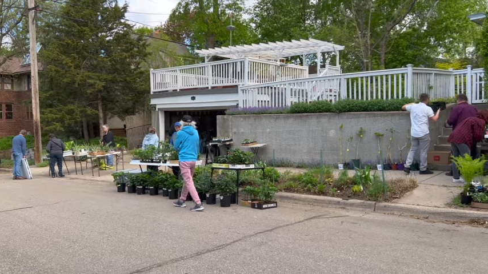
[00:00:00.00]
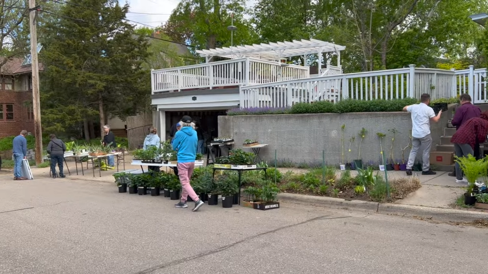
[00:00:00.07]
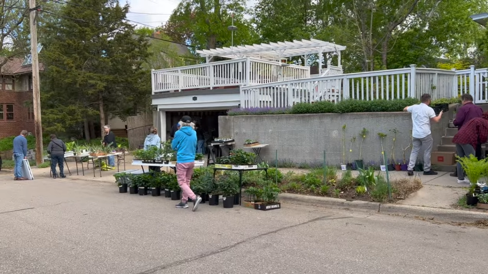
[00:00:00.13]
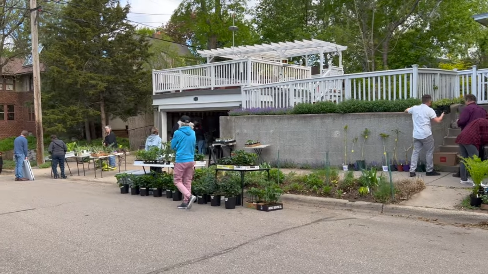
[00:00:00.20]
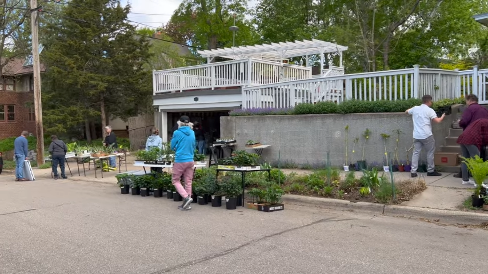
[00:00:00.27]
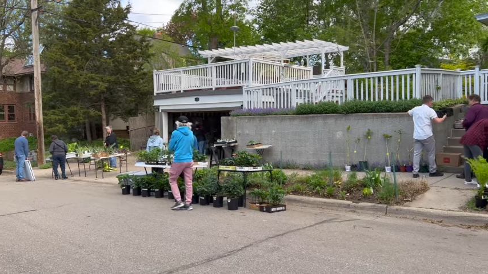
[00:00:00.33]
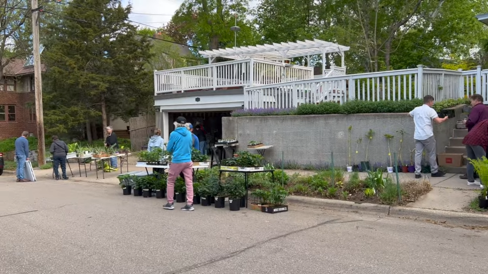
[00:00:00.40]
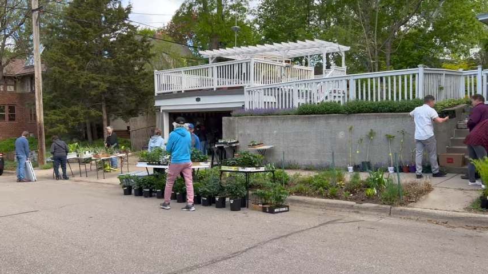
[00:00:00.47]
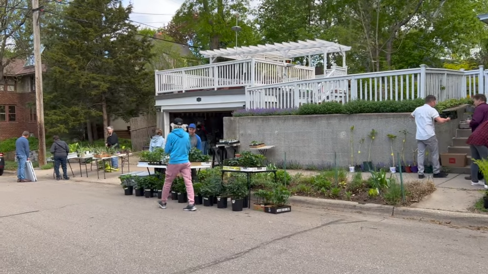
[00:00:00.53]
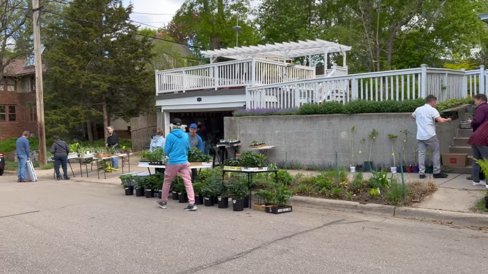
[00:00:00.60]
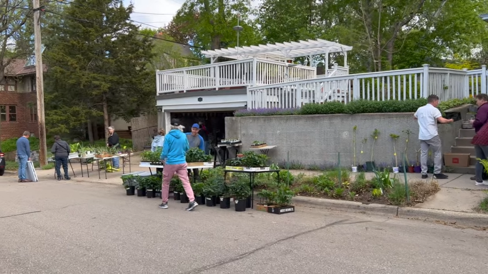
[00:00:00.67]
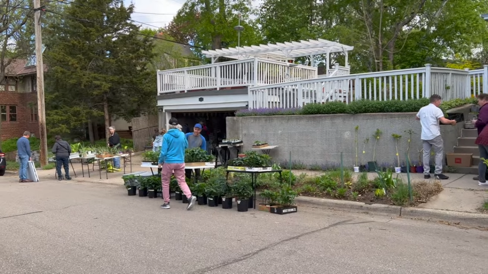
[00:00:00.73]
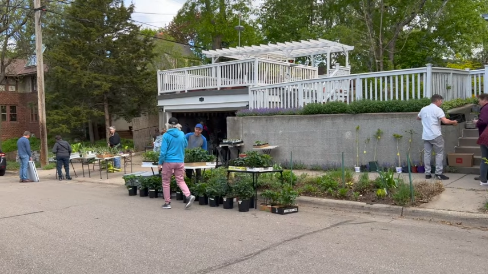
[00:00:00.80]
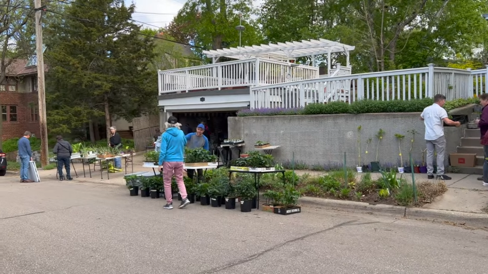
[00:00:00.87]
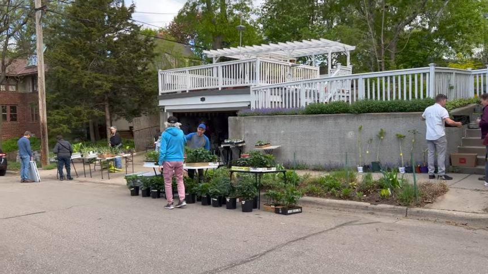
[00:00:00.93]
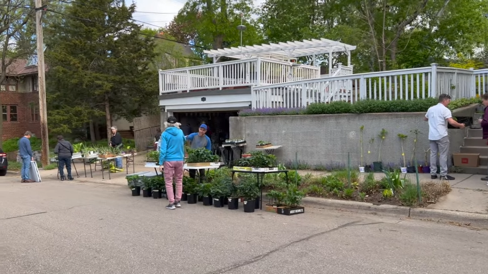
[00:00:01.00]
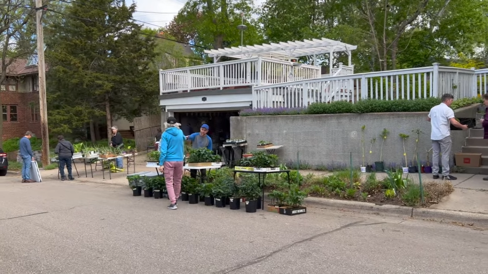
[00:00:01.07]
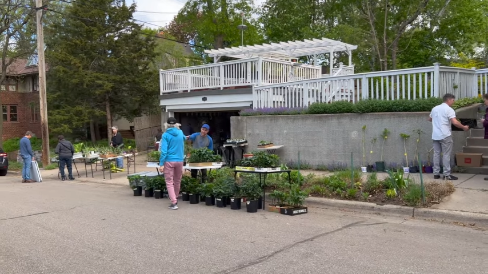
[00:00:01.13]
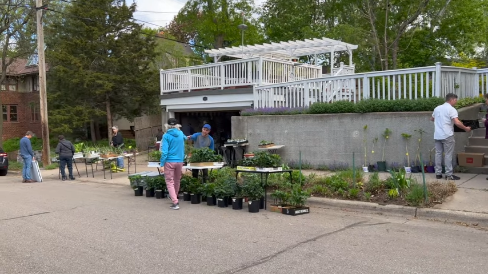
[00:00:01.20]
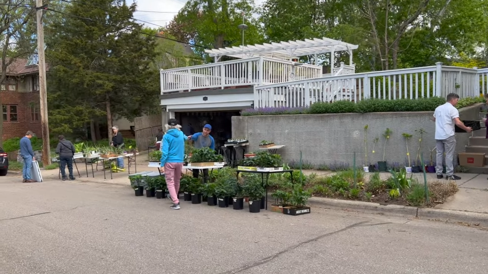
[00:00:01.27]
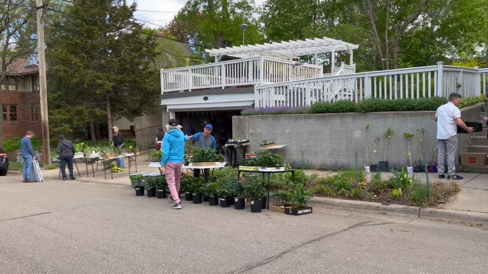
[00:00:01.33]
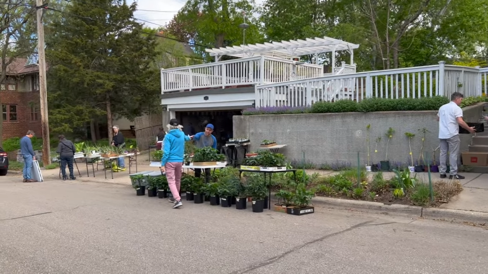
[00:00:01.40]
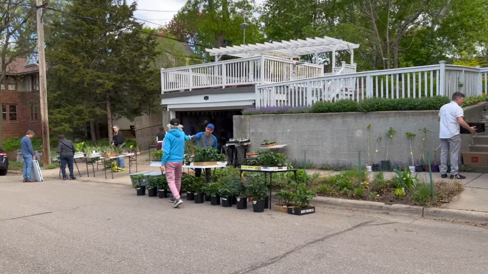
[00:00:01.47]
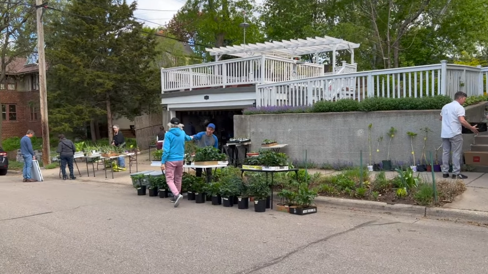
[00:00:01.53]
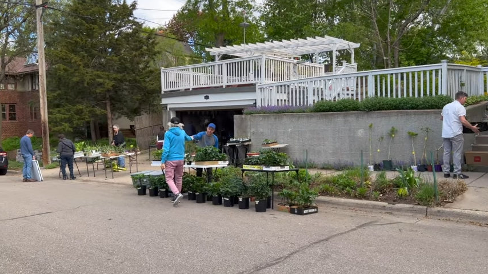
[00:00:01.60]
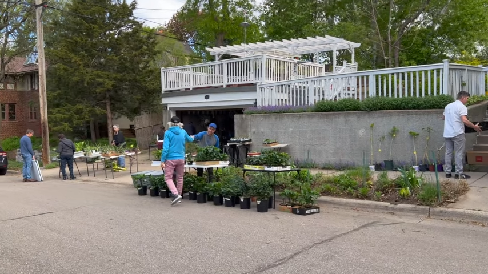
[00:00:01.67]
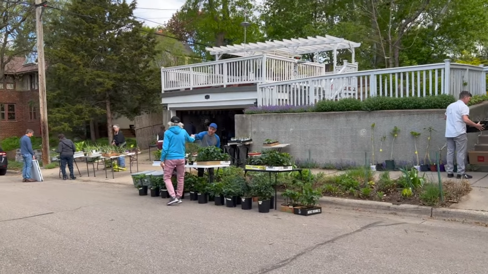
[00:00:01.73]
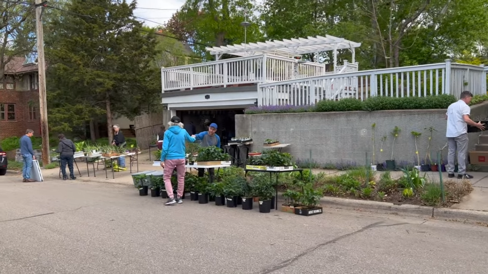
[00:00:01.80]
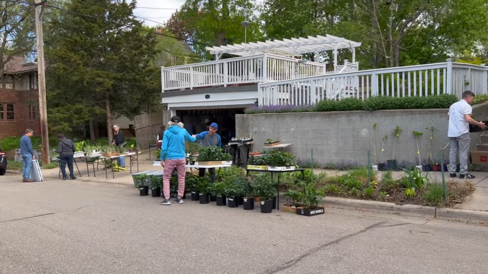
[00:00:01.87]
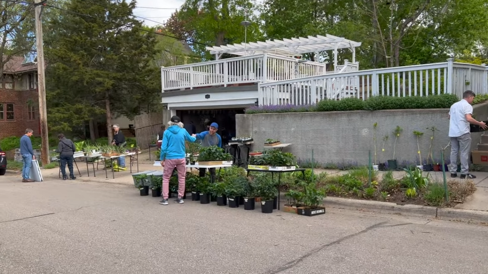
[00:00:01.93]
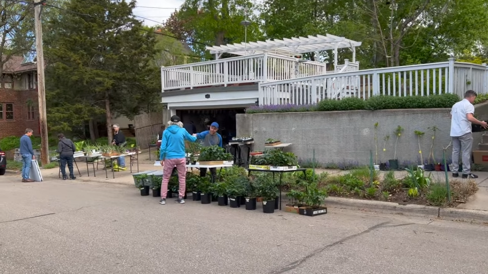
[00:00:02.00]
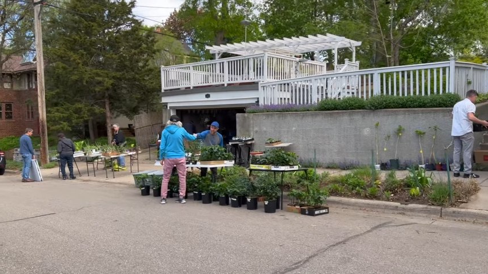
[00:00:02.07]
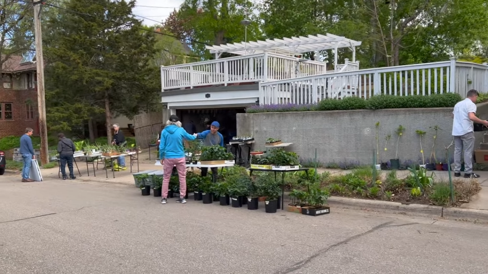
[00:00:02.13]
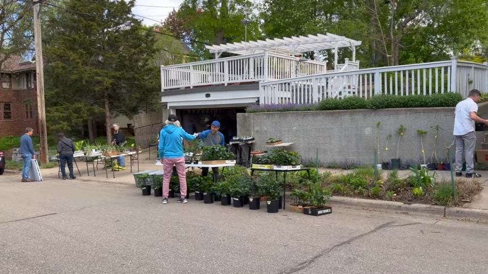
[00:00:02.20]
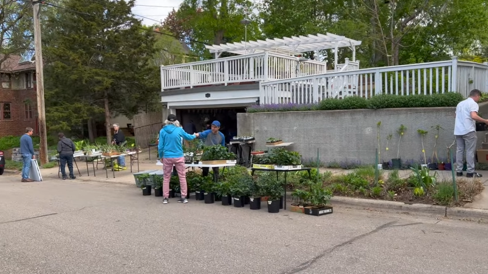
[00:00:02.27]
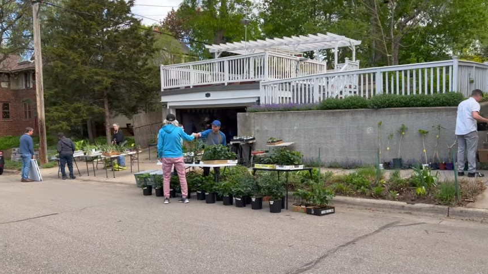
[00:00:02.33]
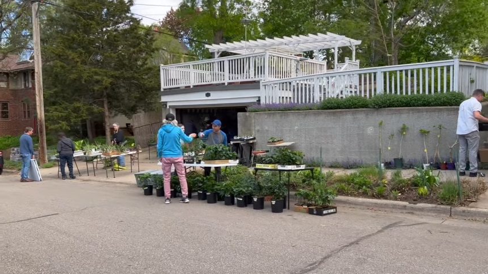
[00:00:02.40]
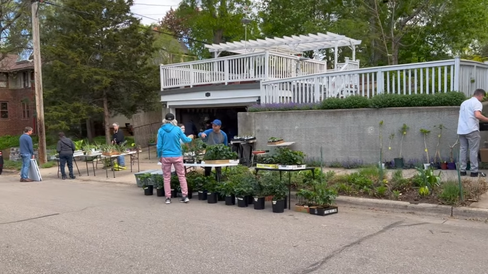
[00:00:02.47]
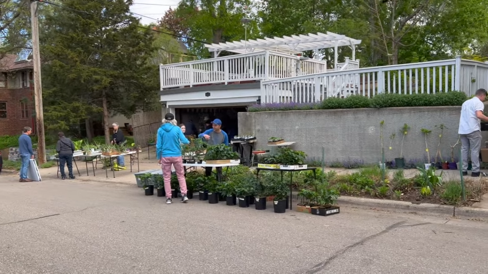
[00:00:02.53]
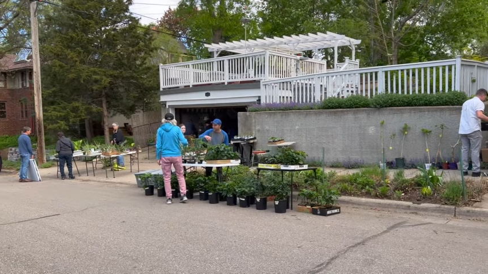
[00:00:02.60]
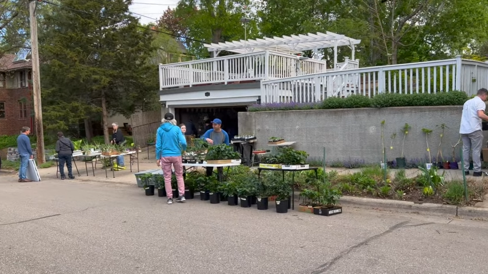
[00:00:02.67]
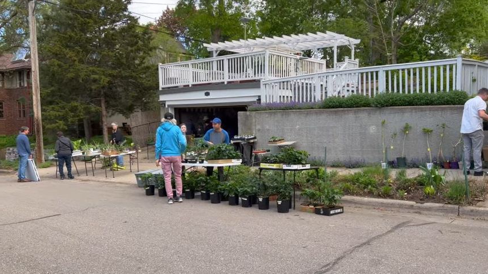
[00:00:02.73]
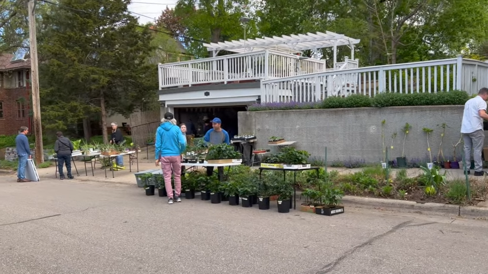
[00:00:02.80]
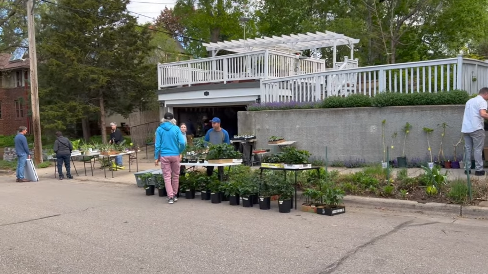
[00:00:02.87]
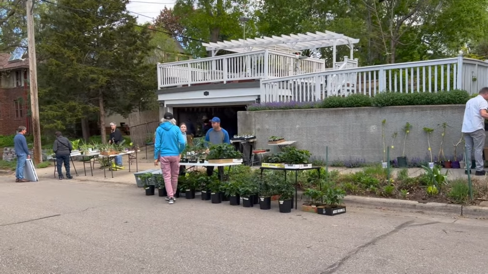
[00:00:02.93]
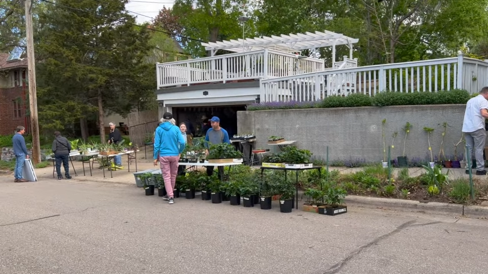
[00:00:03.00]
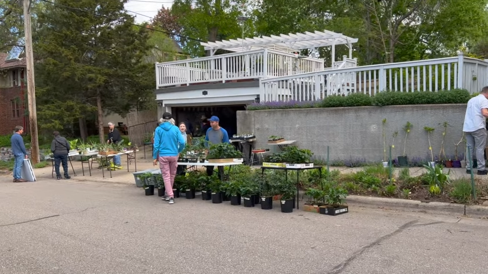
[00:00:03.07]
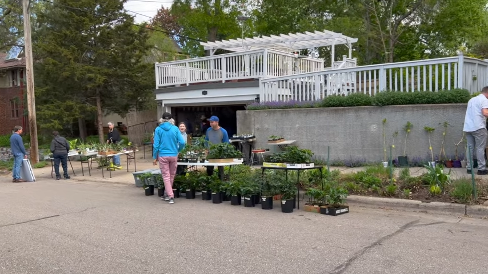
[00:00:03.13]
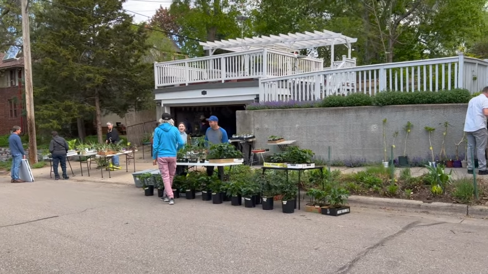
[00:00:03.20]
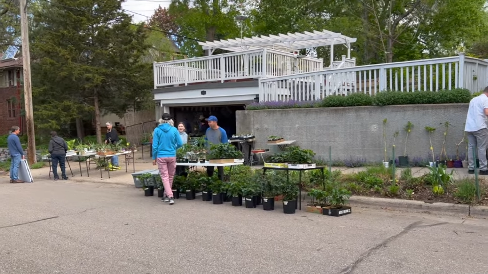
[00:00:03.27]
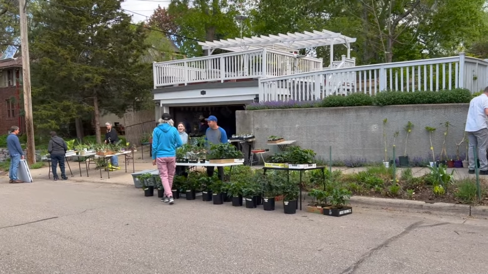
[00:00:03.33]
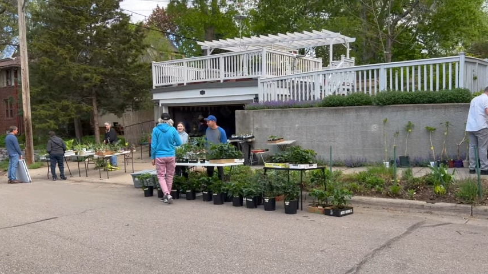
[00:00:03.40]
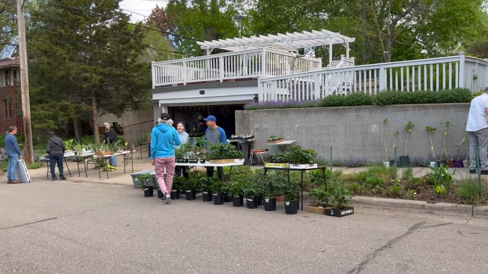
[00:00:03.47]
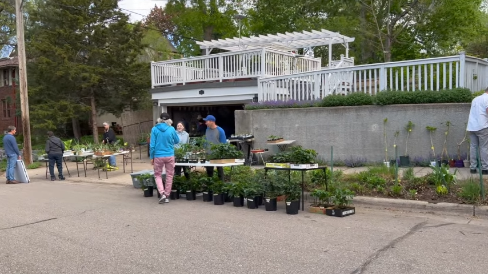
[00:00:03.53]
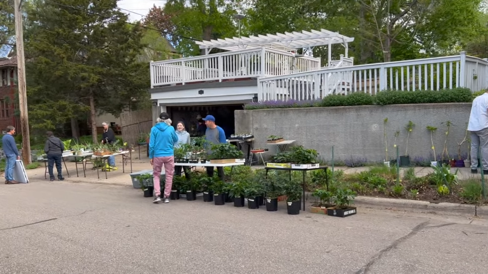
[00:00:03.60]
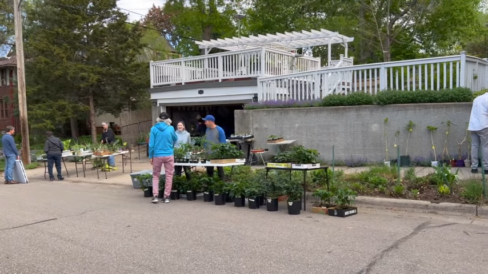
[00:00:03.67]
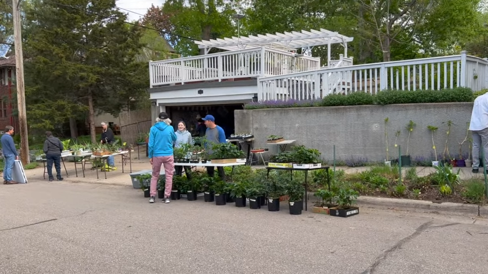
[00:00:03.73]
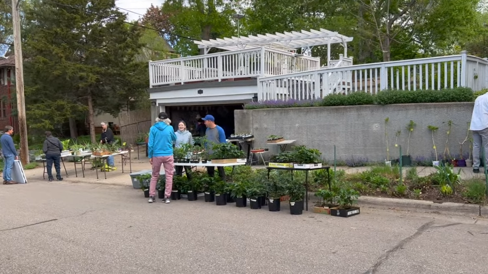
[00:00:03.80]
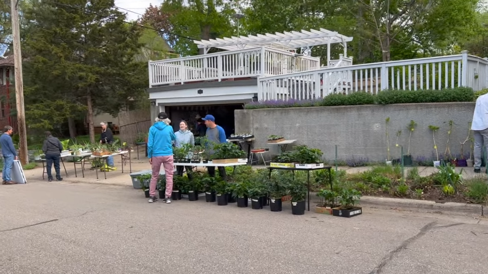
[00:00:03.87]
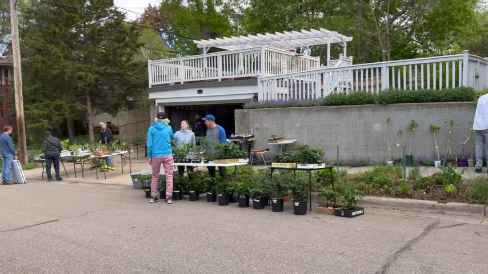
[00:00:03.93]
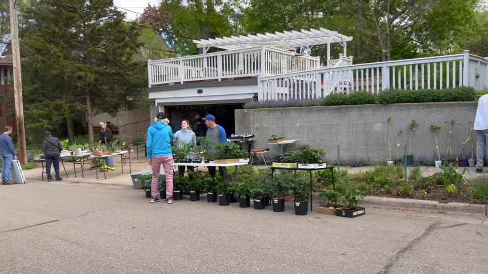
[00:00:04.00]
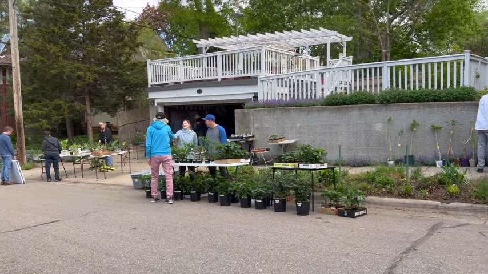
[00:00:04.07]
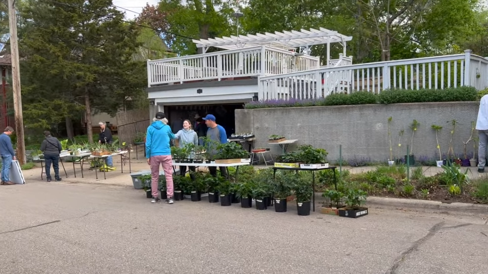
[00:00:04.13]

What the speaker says: Nobody's mouth can be seen.